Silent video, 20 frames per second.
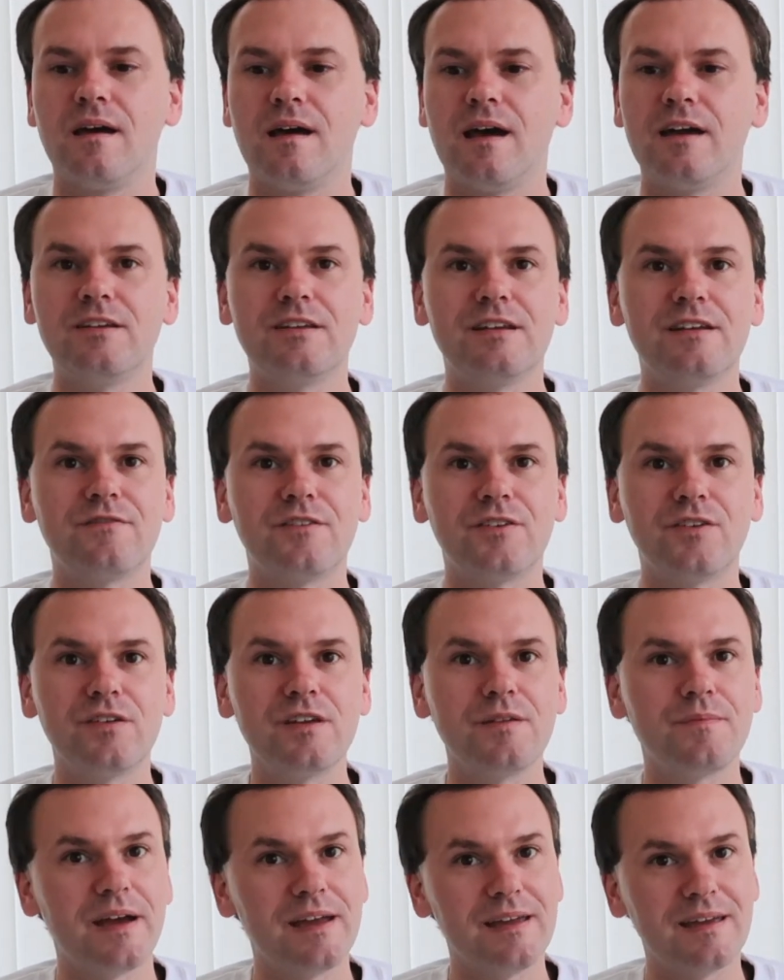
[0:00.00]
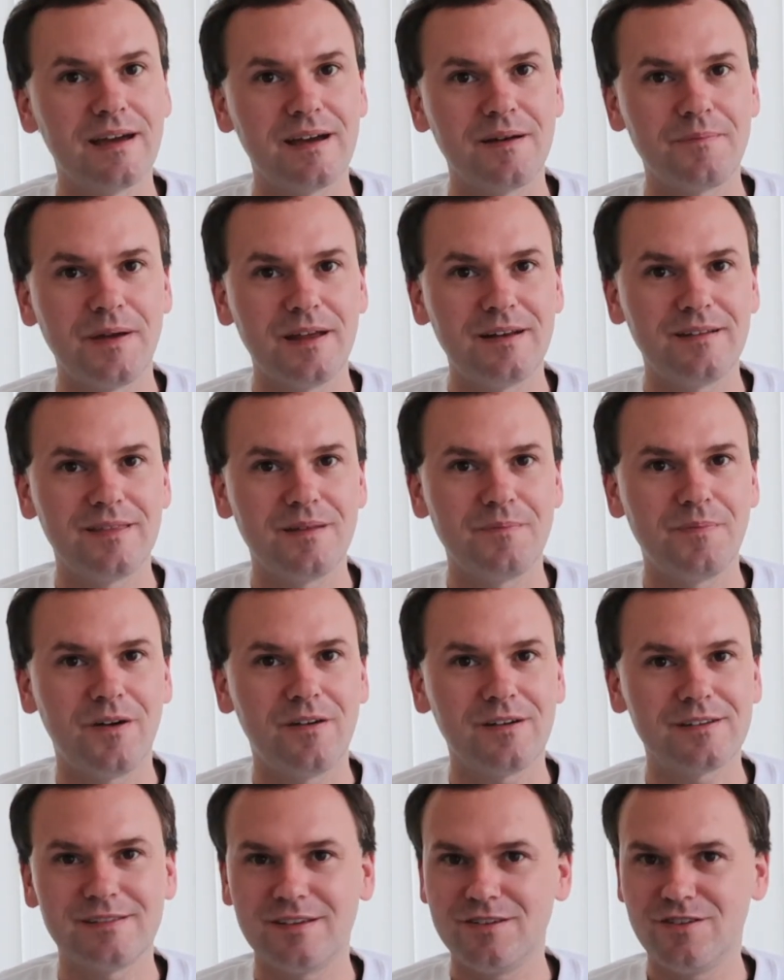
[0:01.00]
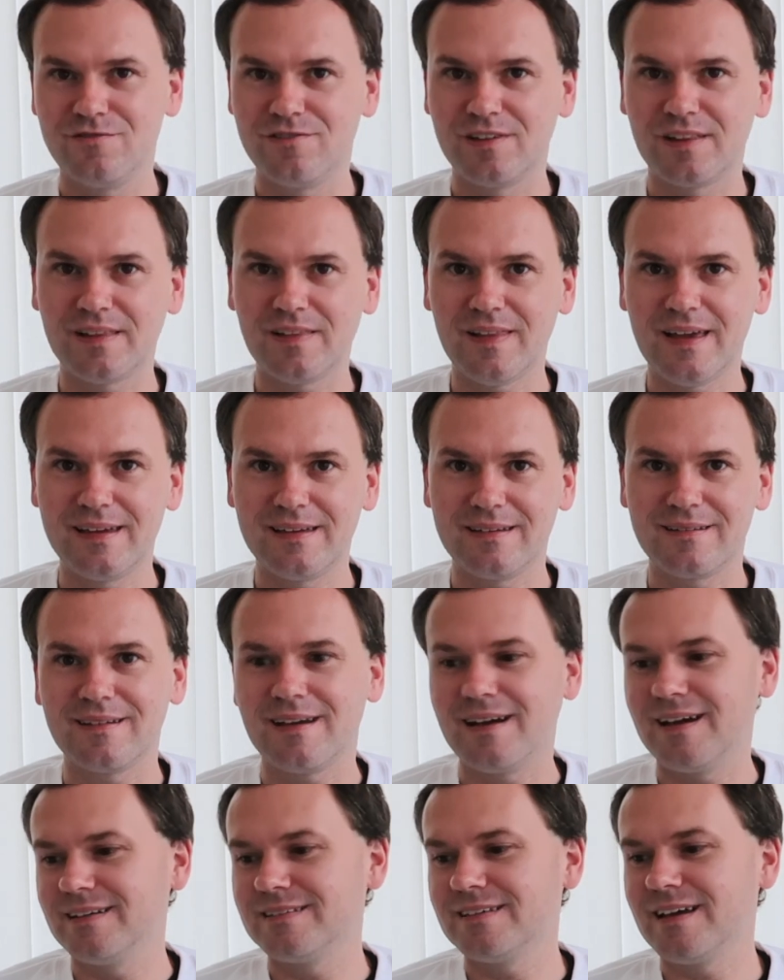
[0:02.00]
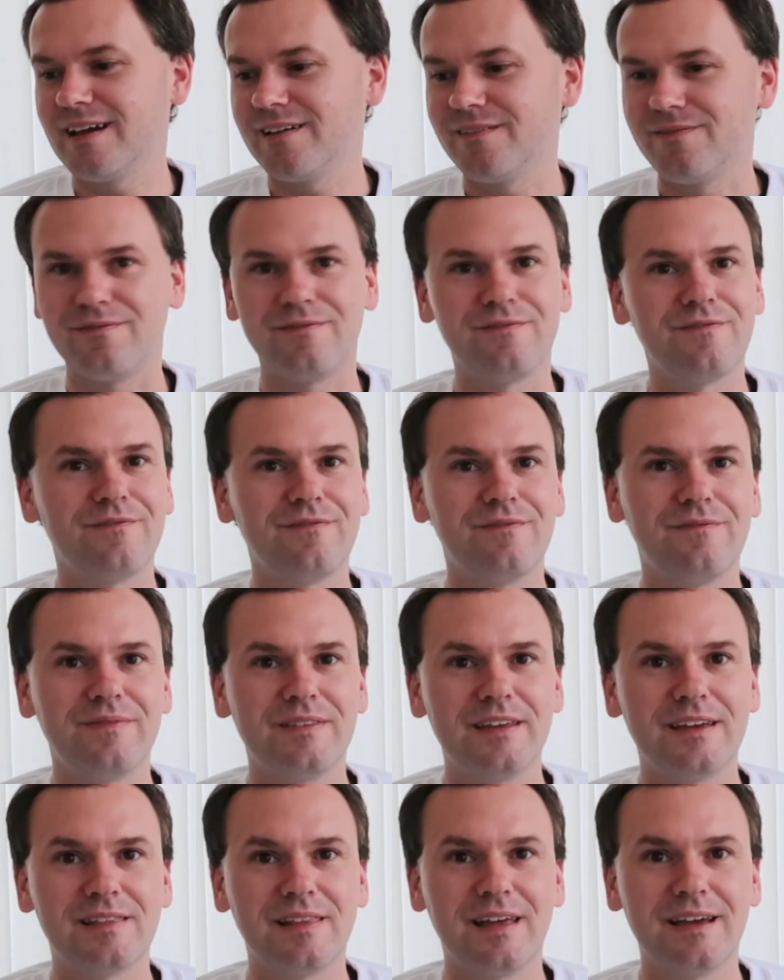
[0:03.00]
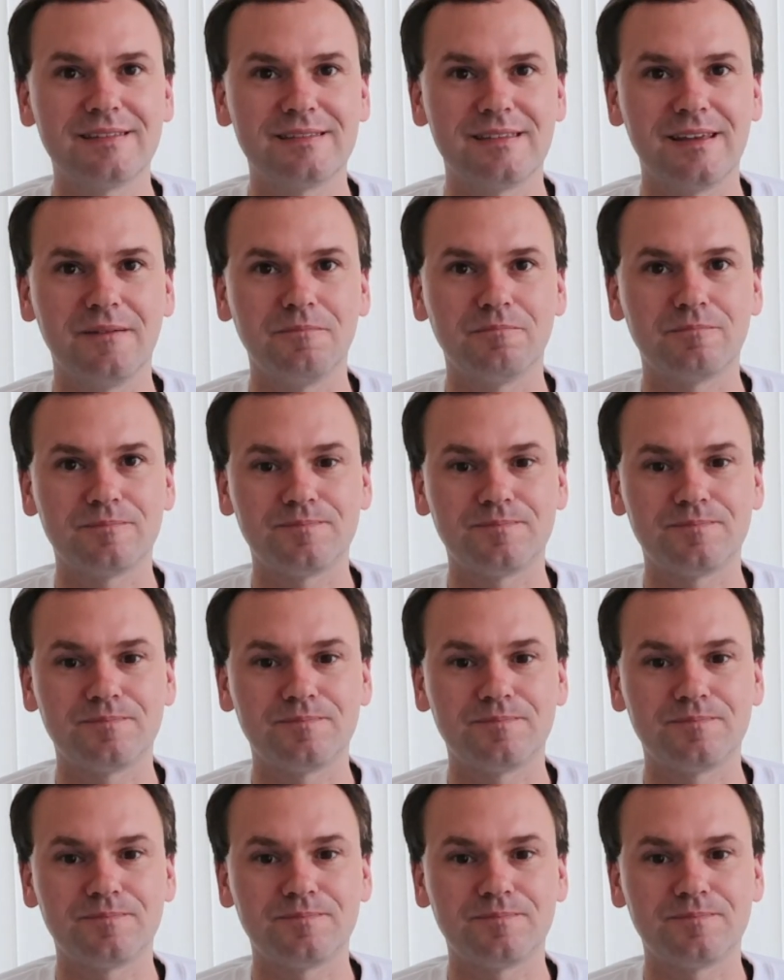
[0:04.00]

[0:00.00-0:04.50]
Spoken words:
And you never know, you might get a pin in the box that you really like, as I did last time.